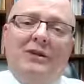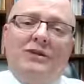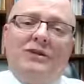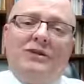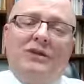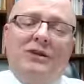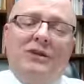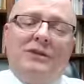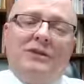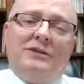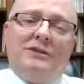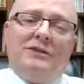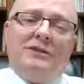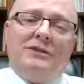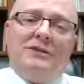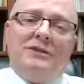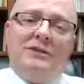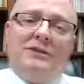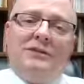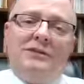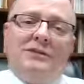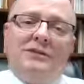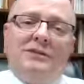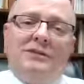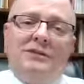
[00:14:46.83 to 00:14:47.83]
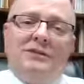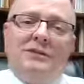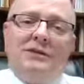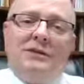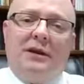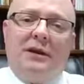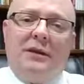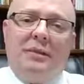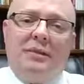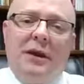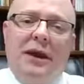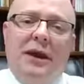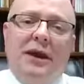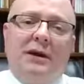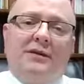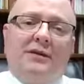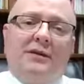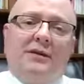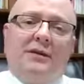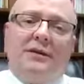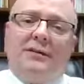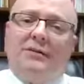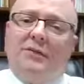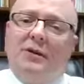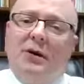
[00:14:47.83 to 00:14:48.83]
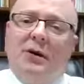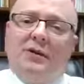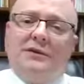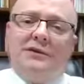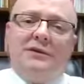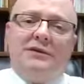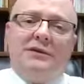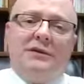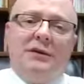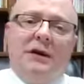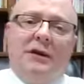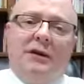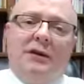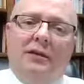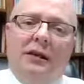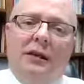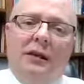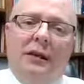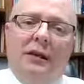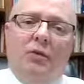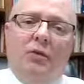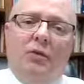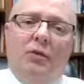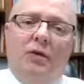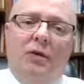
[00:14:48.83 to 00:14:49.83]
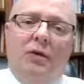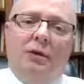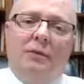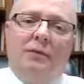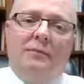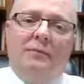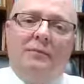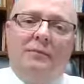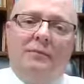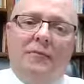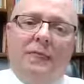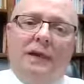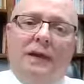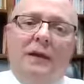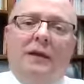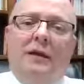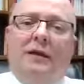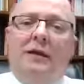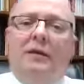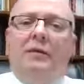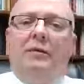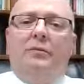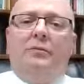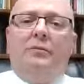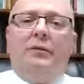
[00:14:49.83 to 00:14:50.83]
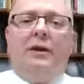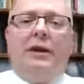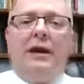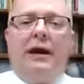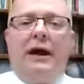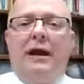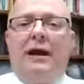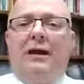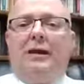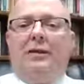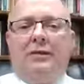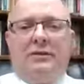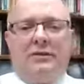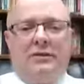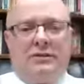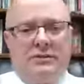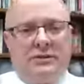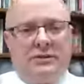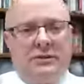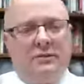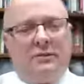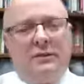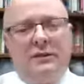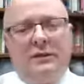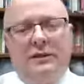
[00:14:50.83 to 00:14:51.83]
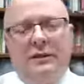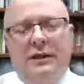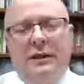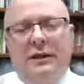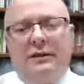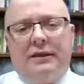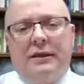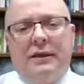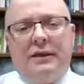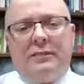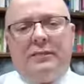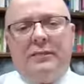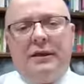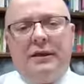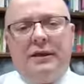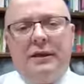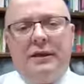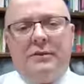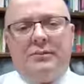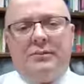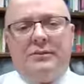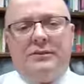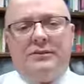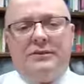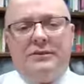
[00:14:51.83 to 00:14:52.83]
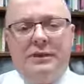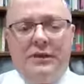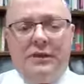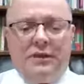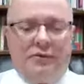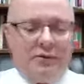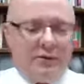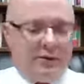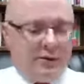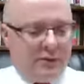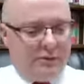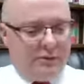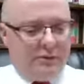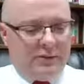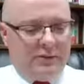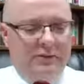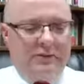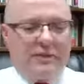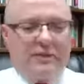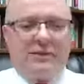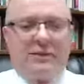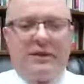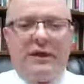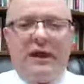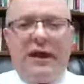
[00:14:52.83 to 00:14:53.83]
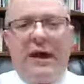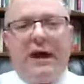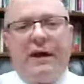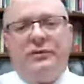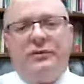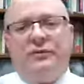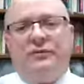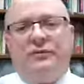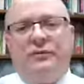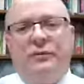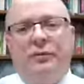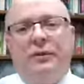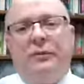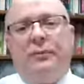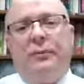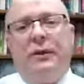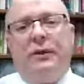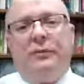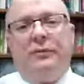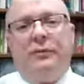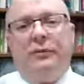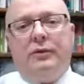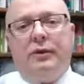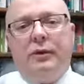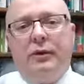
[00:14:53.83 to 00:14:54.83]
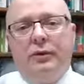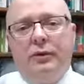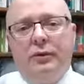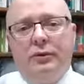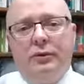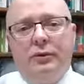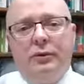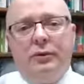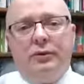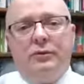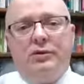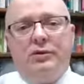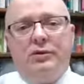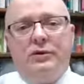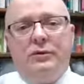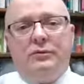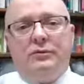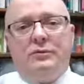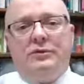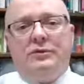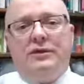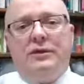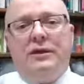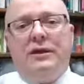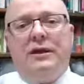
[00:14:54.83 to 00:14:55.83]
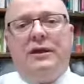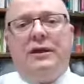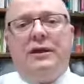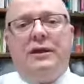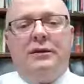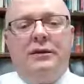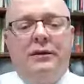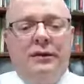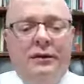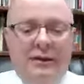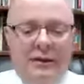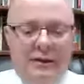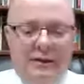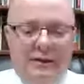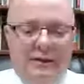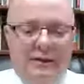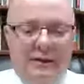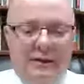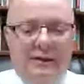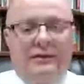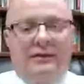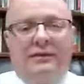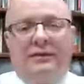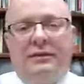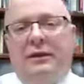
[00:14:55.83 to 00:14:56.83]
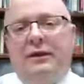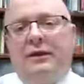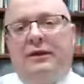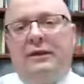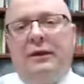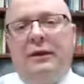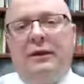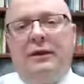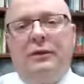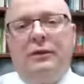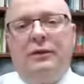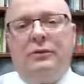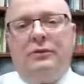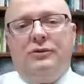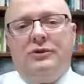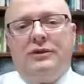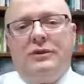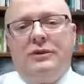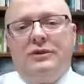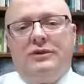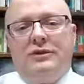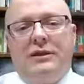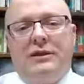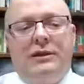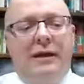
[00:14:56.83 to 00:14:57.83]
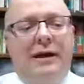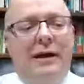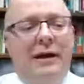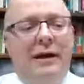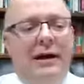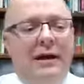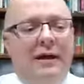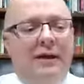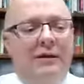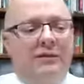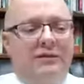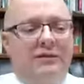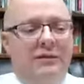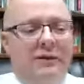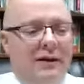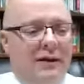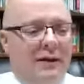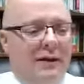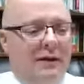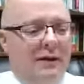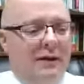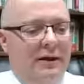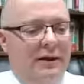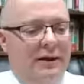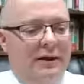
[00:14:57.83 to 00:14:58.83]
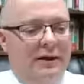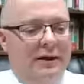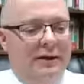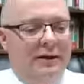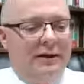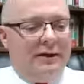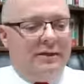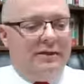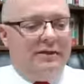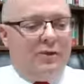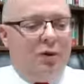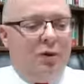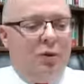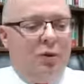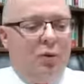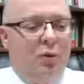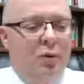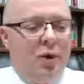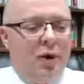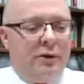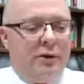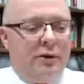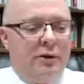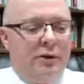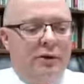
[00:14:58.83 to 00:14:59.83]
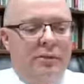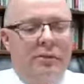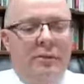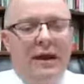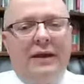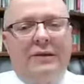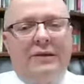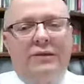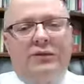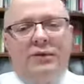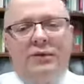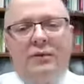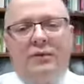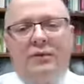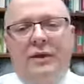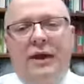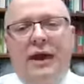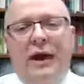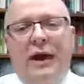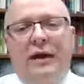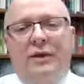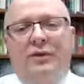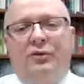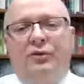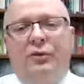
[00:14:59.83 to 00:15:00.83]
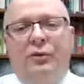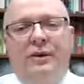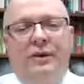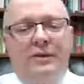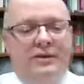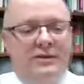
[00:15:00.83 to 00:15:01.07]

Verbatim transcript: And Jesus commanded them not to tell anyone. But how could something like that be kept a secret? There was just a house full of people there who knew she was dead. Next thing they know, she's alive. Uh, it's no wonder Matthew 9